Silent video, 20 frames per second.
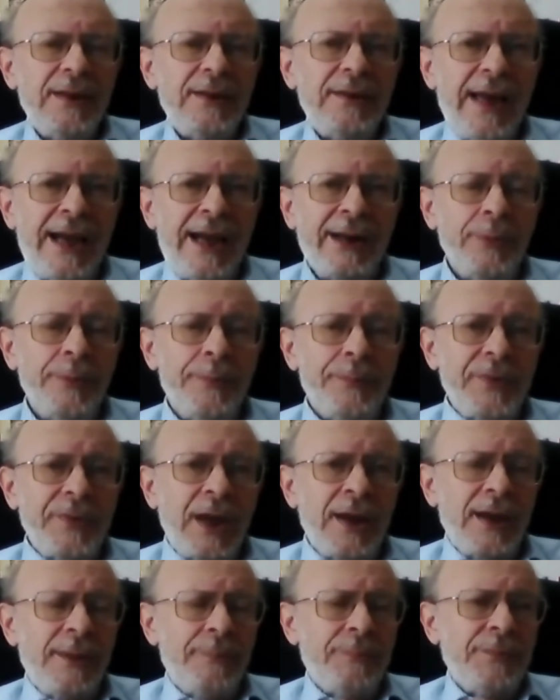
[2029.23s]
Now,
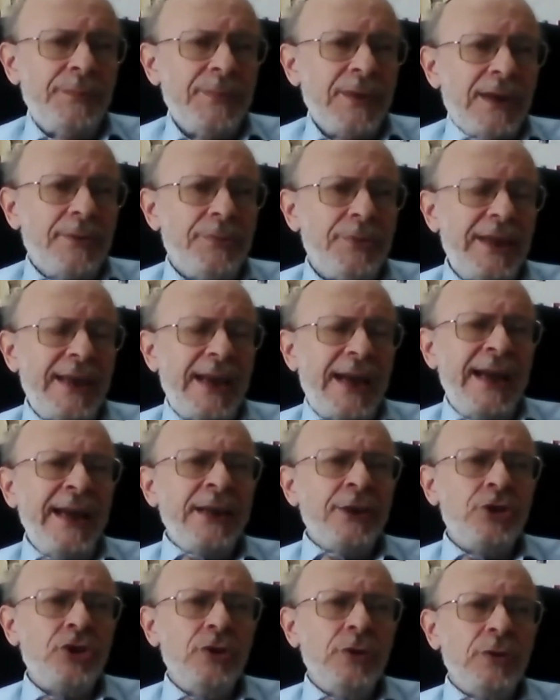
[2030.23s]
the
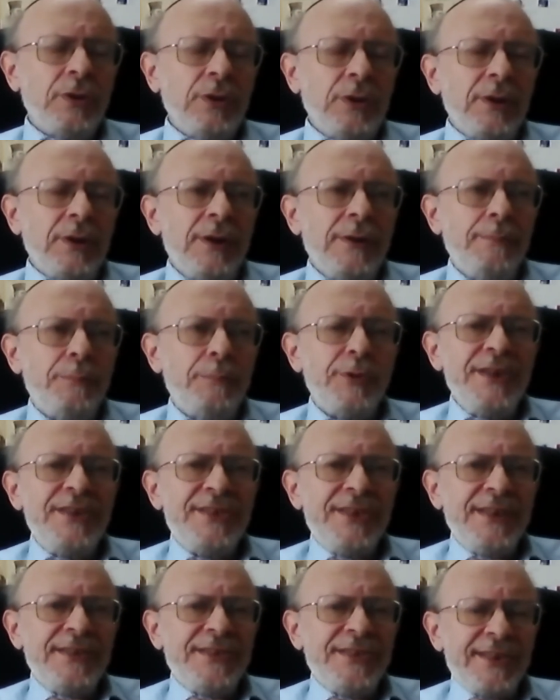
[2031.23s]
actual
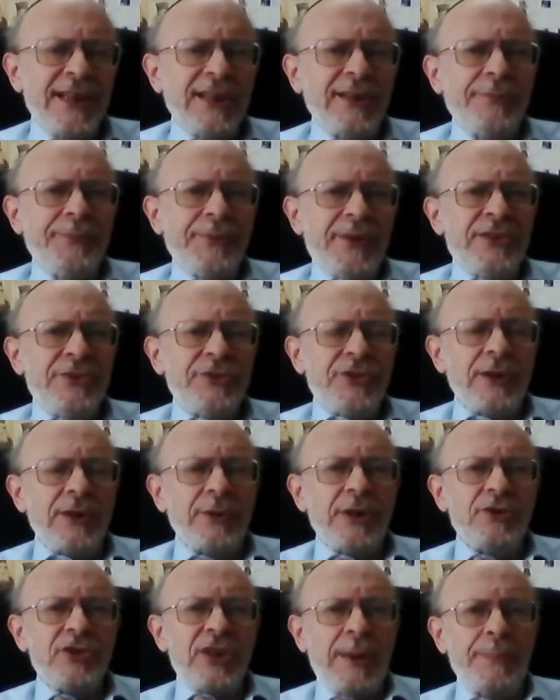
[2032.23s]
bris itself is
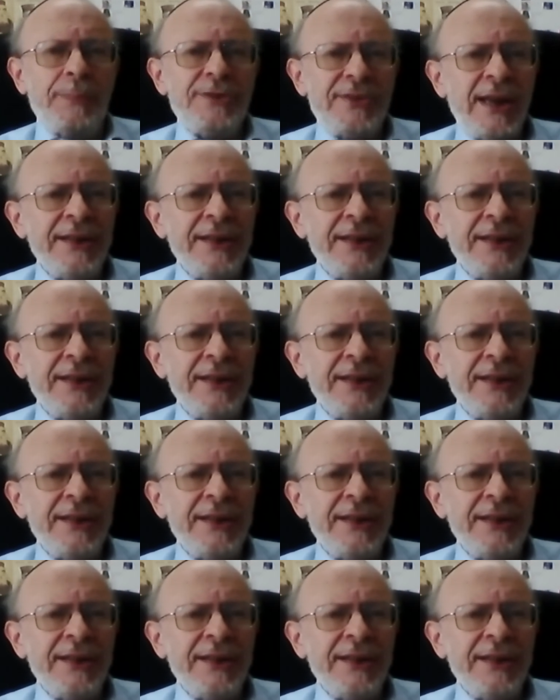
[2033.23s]
Doche Shabbos.